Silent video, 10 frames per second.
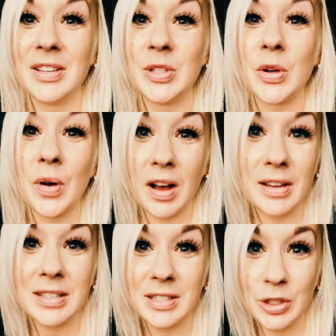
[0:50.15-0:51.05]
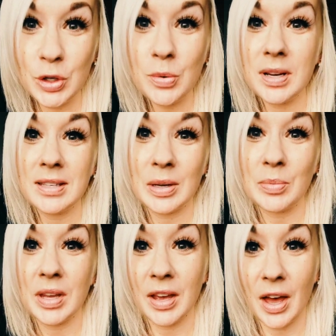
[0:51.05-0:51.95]
So us doing
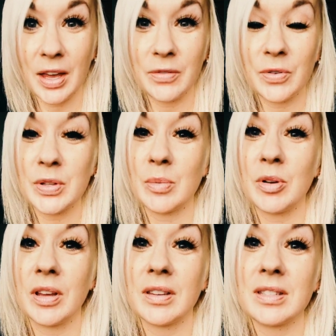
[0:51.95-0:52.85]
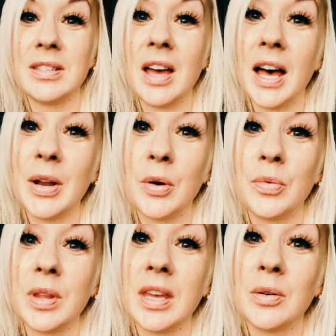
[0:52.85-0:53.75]
something kind for someone else not
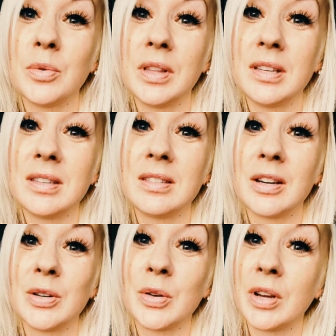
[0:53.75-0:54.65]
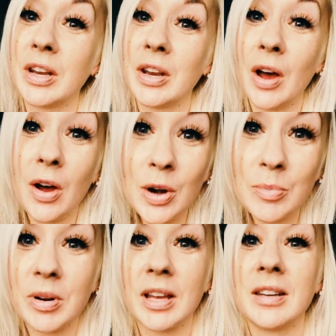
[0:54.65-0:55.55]
only releases serotonin in our
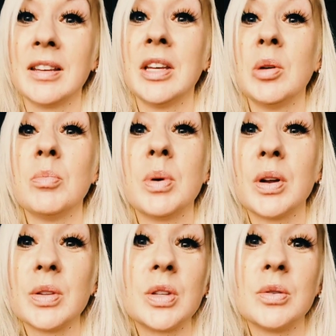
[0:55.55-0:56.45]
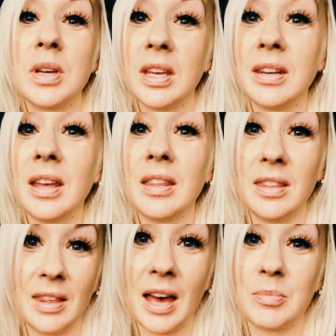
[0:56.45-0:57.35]
brain, but also in
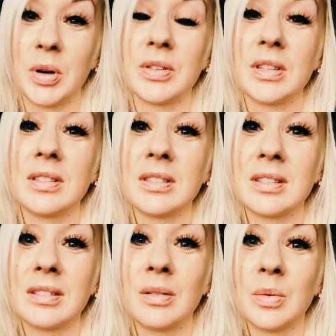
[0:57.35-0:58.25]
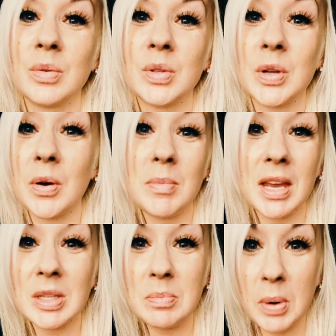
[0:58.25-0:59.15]
that person's. So it
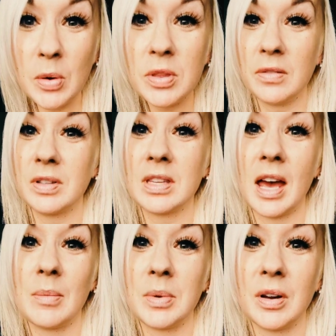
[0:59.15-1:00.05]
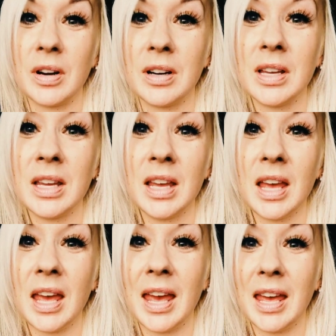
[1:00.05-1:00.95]
makes both of us happier,
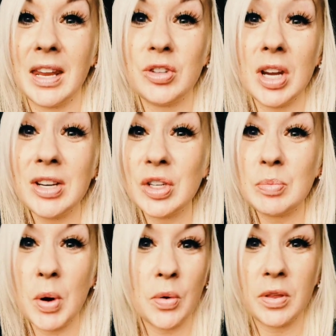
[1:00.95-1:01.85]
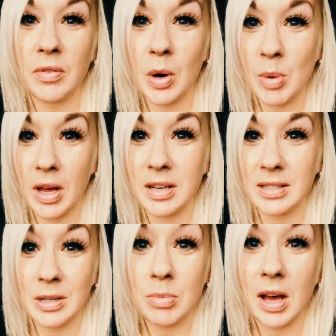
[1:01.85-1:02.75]
and it changes both of our bodies
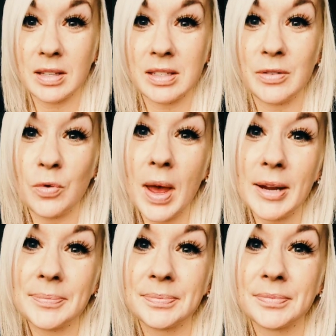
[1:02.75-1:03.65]
in a positive way.